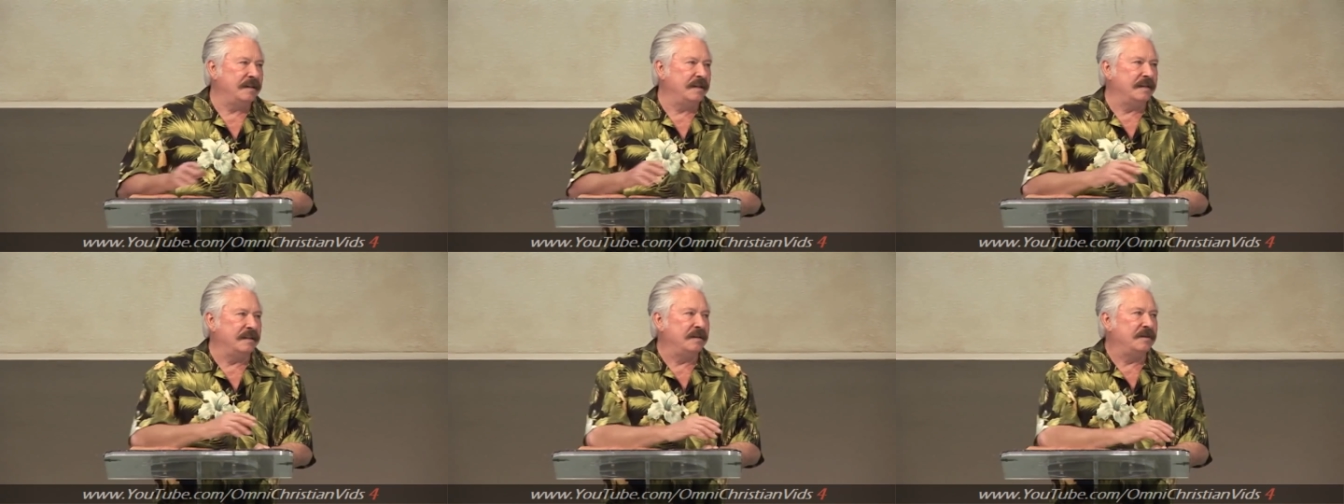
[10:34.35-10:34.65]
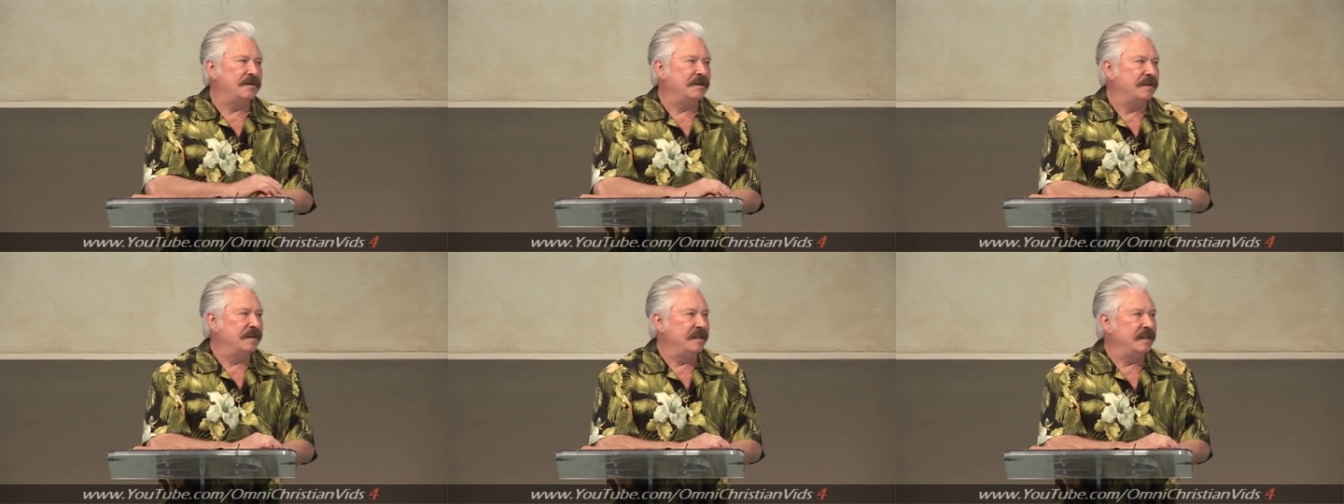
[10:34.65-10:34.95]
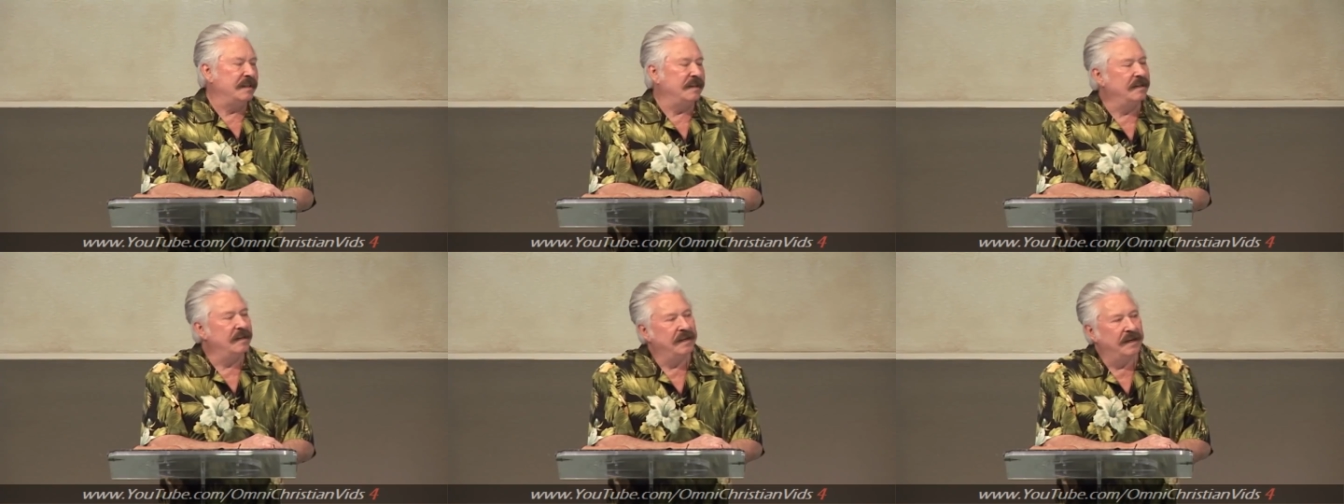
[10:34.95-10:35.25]
into
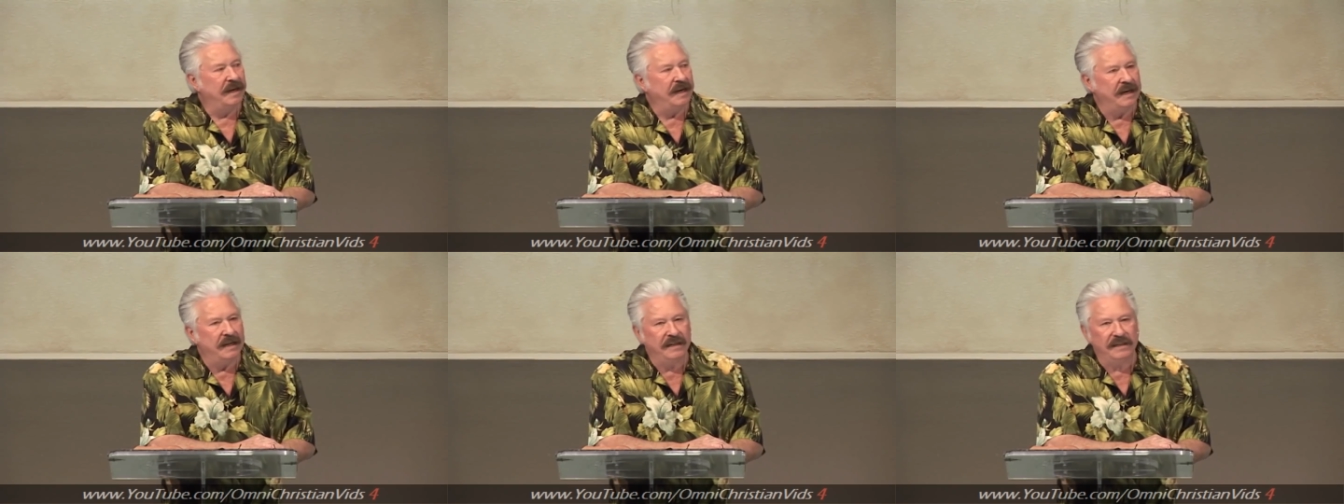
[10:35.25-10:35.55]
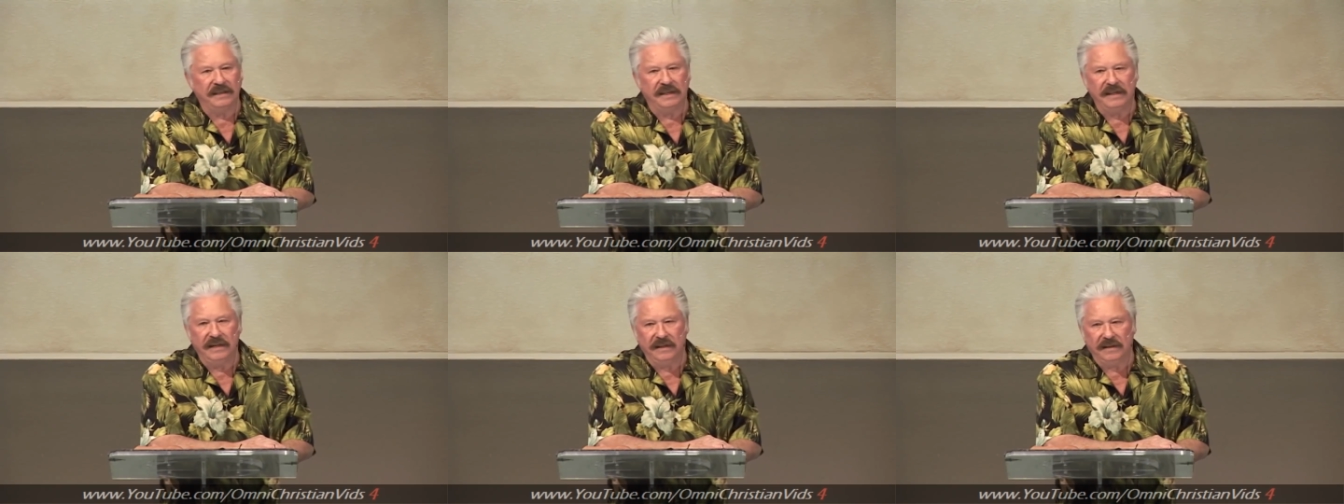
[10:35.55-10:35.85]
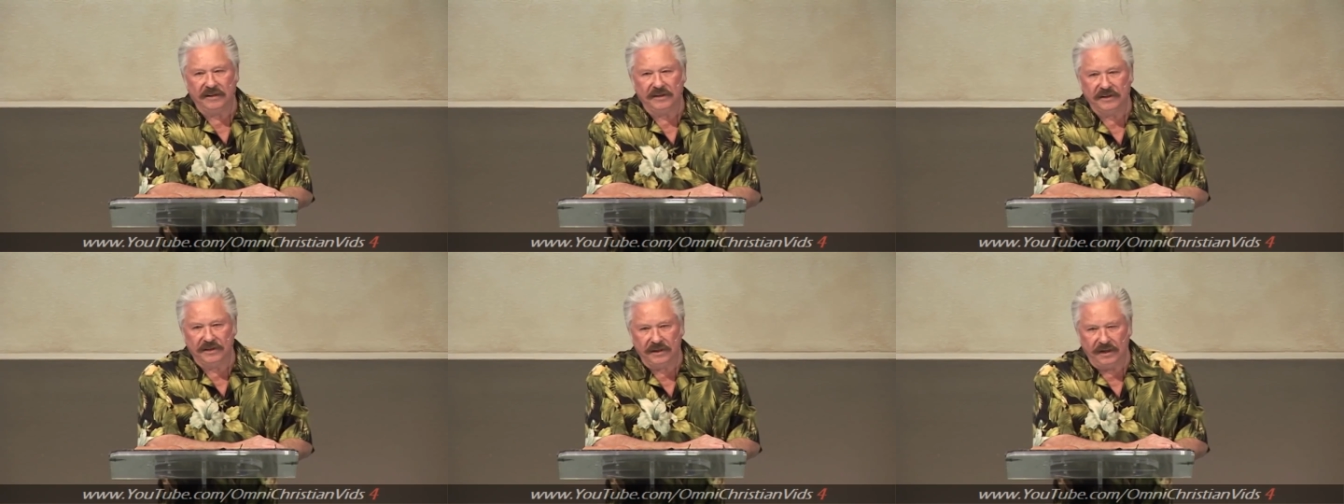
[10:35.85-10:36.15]
the
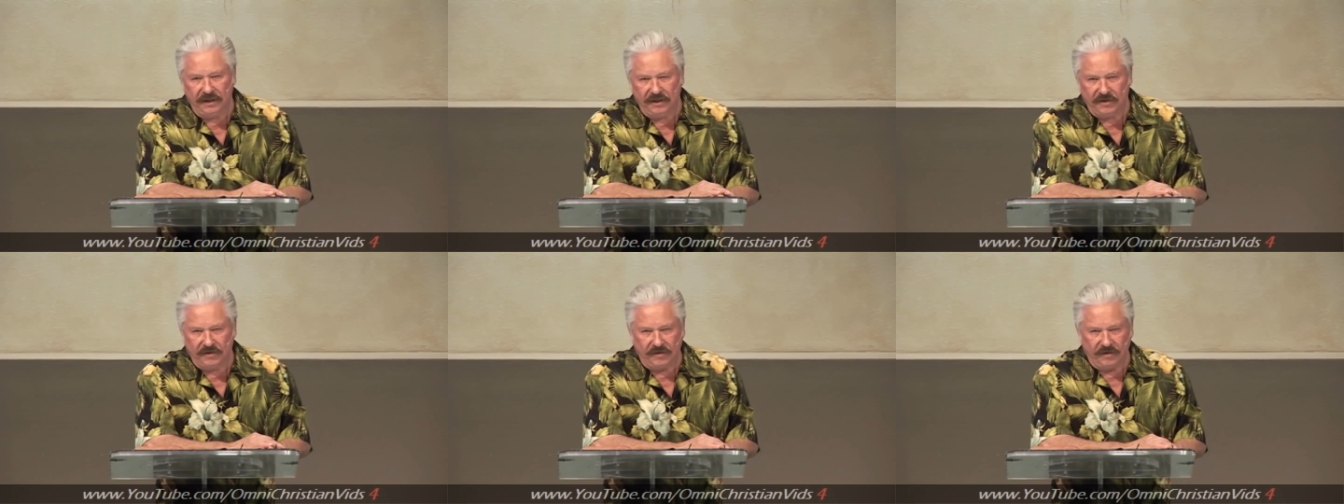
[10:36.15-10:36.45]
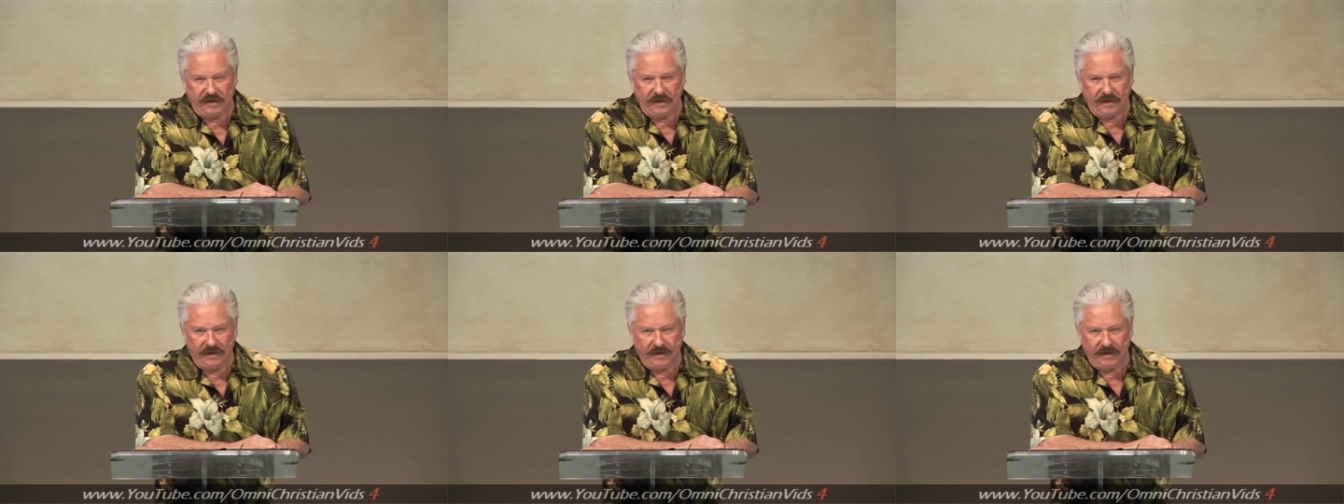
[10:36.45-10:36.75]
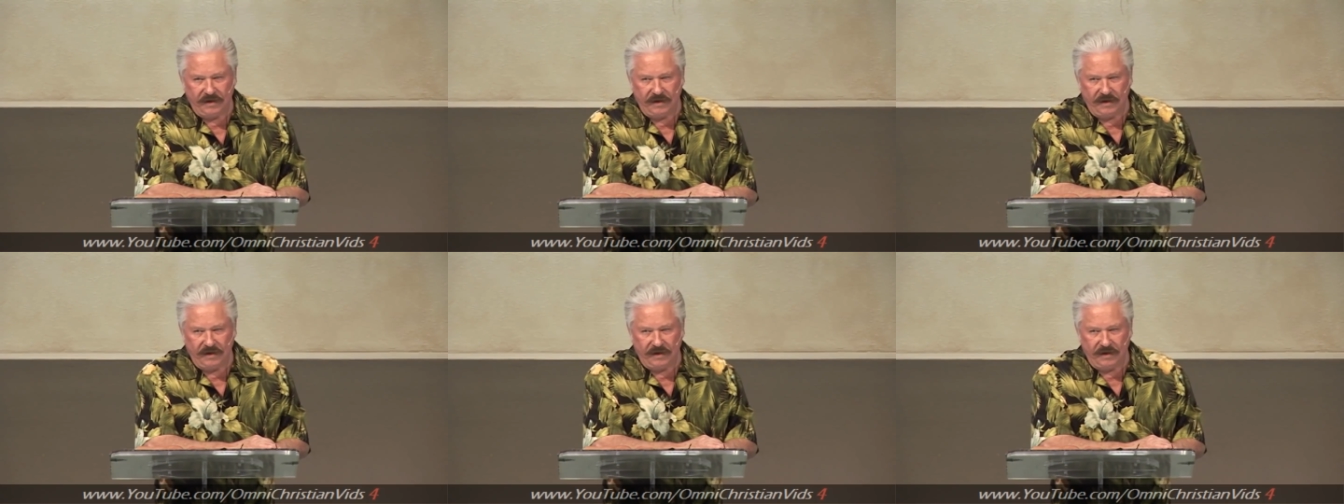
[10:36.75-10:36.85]
18th century,